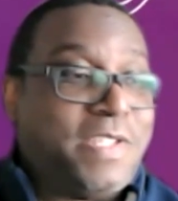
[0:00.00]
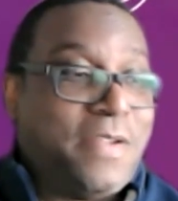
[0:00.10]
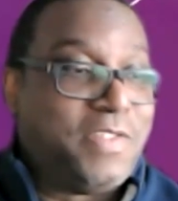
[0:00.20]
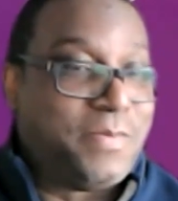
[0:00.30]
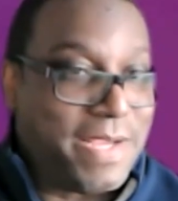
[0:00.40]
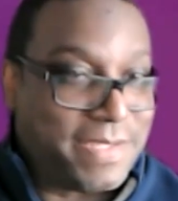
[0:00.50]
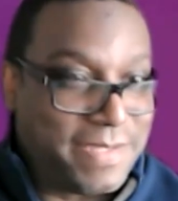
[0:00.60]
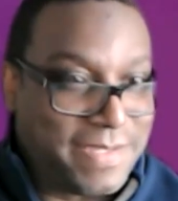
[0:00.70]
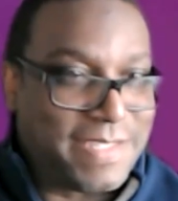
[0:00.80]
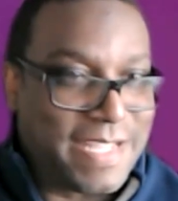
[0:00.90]
of safe
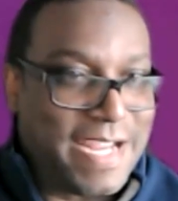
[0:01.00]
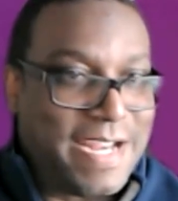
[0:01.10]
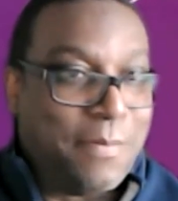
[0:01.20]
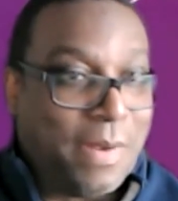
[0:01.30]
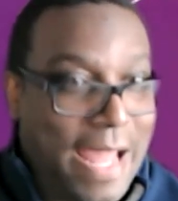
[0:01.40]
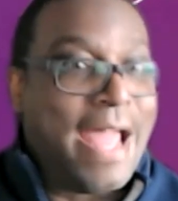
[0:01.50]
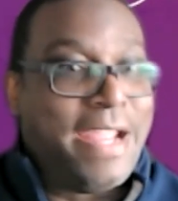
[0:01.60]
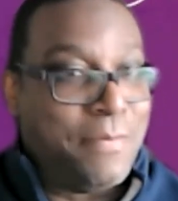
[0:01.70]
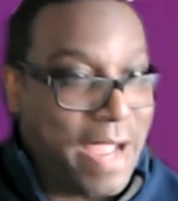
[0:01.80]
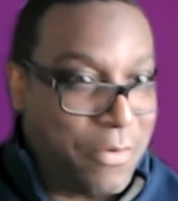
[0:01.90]
spaces and
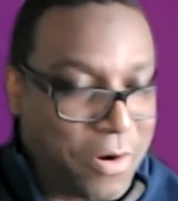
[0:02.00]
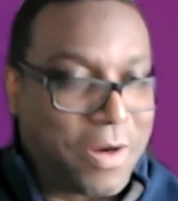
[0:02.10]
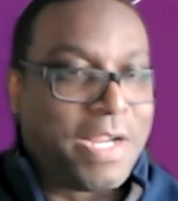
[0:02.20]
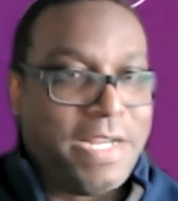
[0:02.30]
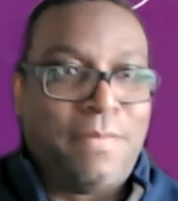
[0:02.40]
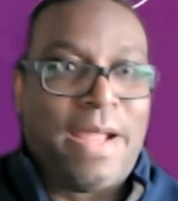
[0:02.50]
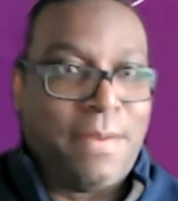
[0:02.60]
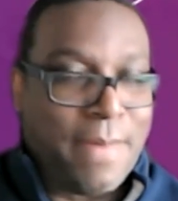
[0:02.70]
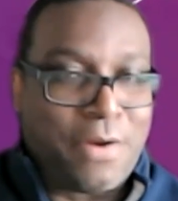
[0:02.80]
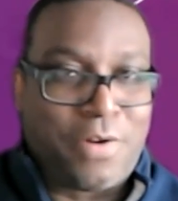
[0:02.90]
applying my work
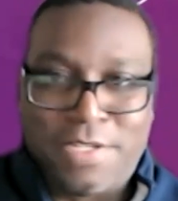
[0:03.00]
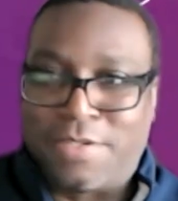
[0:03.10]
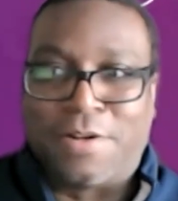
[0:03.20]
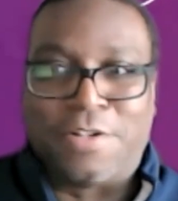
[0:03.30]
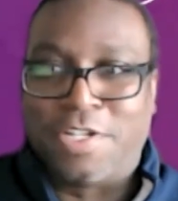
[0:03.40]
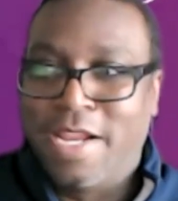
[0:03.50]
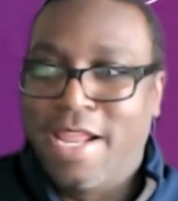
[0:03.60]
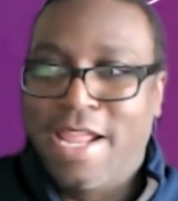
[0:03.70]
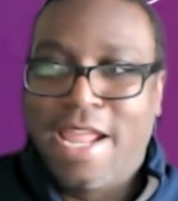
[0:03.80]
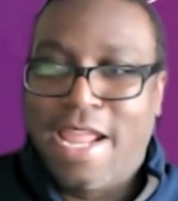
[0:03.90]
and my research,
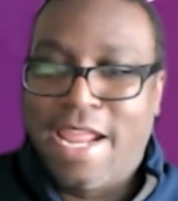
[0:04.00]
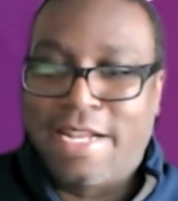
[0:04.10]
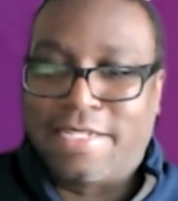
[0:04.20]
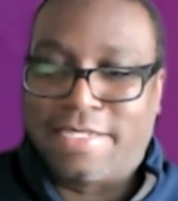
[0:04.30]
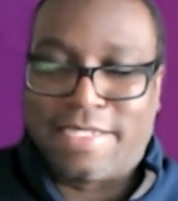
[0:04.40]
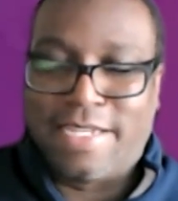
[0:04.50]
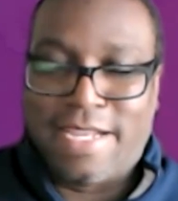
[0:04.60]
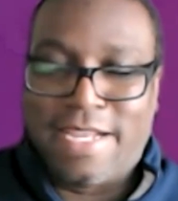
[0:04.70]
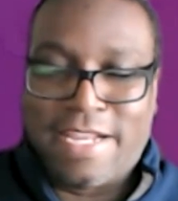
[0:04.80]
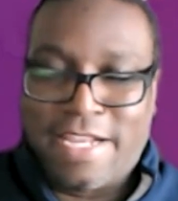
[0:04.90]
it's
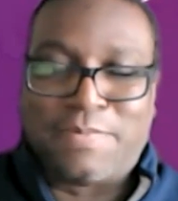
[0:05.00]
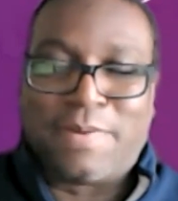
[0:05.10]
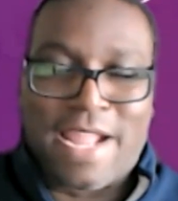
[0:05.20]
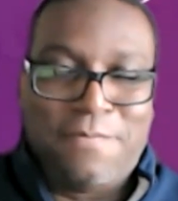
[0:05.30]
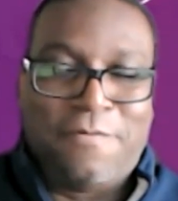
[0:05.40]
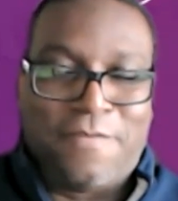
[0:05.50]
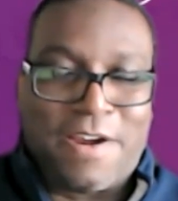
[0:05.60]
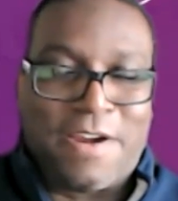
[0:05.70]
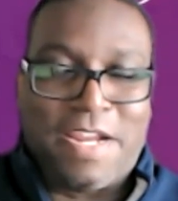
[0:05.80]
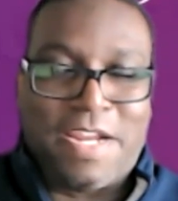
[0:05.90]
become
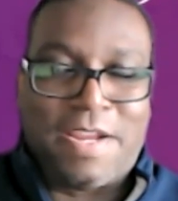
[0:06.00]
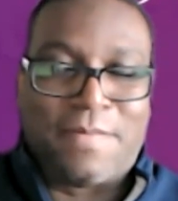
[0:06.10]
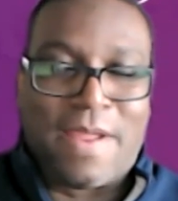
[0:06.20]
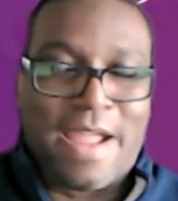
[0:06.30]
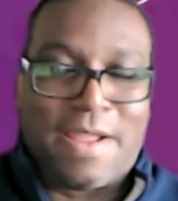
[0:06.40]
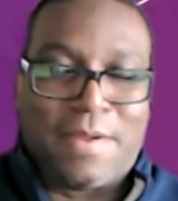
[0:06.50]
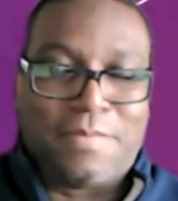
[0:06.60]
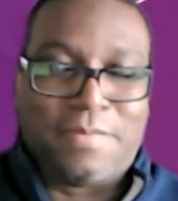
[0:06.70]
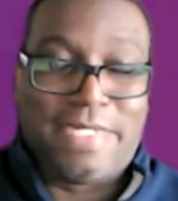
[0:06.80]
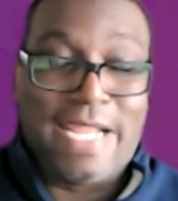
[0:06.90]
very
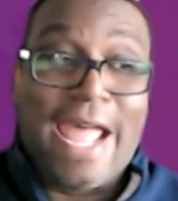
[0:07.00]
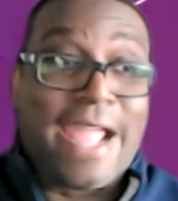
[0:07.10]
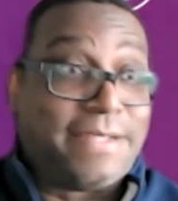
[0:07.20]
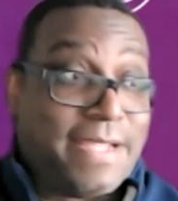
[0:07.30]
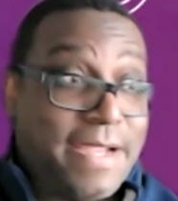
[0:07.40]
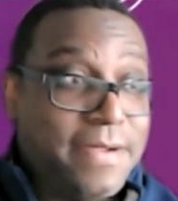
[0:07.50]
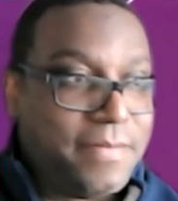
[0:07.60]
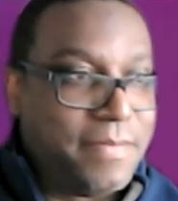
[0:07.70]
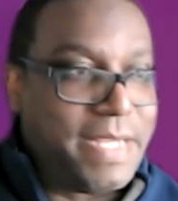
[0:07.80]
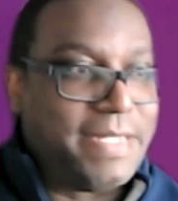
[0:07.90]
taxing
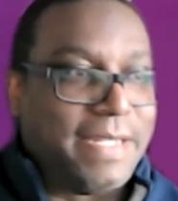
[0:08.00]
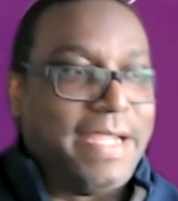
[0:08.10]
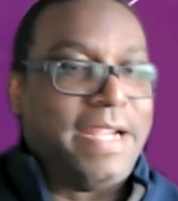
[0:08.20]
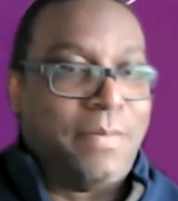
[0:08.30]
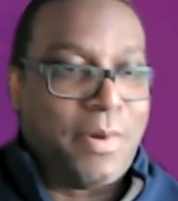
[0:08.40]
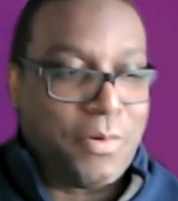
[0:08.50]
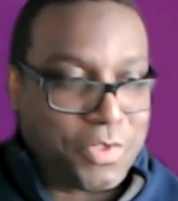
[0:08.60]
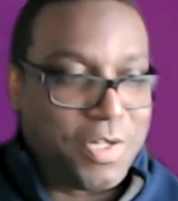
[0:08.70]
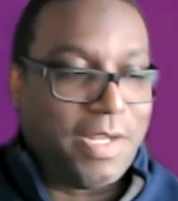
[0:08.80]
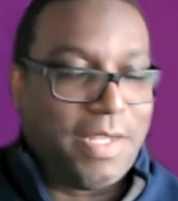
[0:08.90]
mentally and
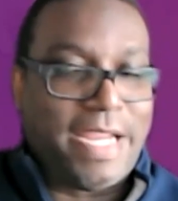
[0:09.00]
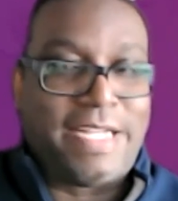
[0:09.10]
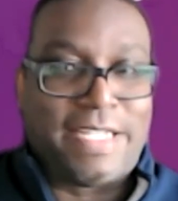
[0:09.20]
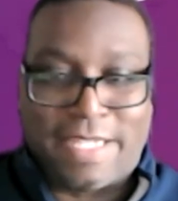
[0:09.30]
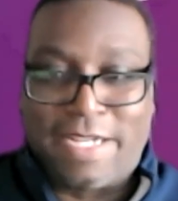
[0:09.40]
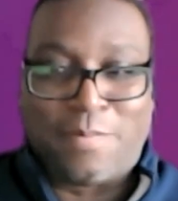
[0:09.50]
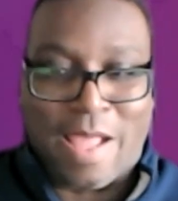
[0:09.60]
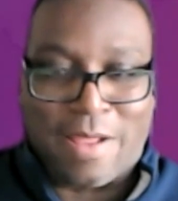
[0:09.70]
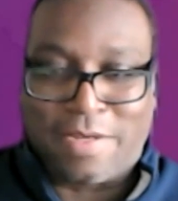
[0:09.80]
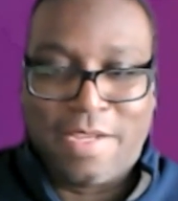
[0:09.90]
emotionally to think
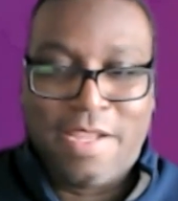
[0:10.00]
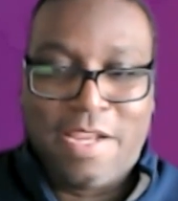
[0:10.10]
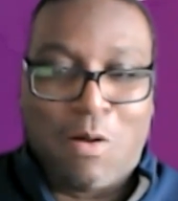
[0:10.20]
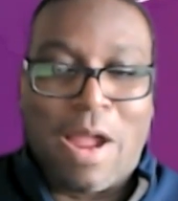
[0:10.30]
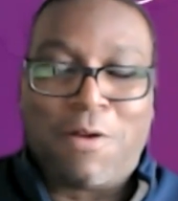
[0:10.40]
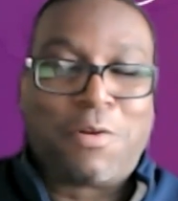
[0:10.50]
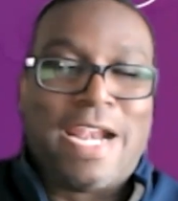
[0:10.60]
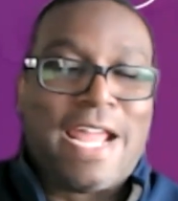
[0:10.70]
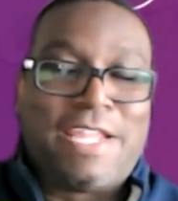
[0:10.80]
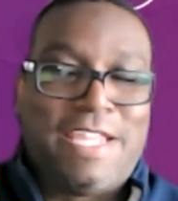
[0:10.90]
about, how
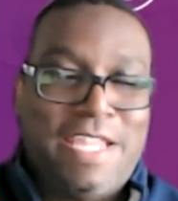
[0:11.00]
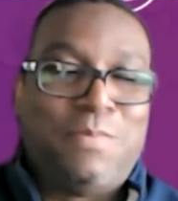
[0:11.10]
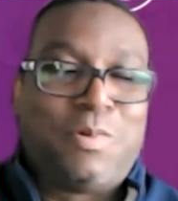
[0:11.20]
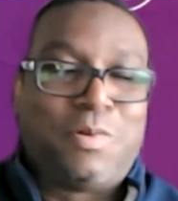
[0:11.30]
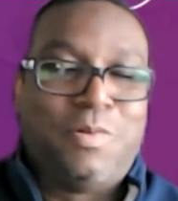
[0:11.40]
can I keep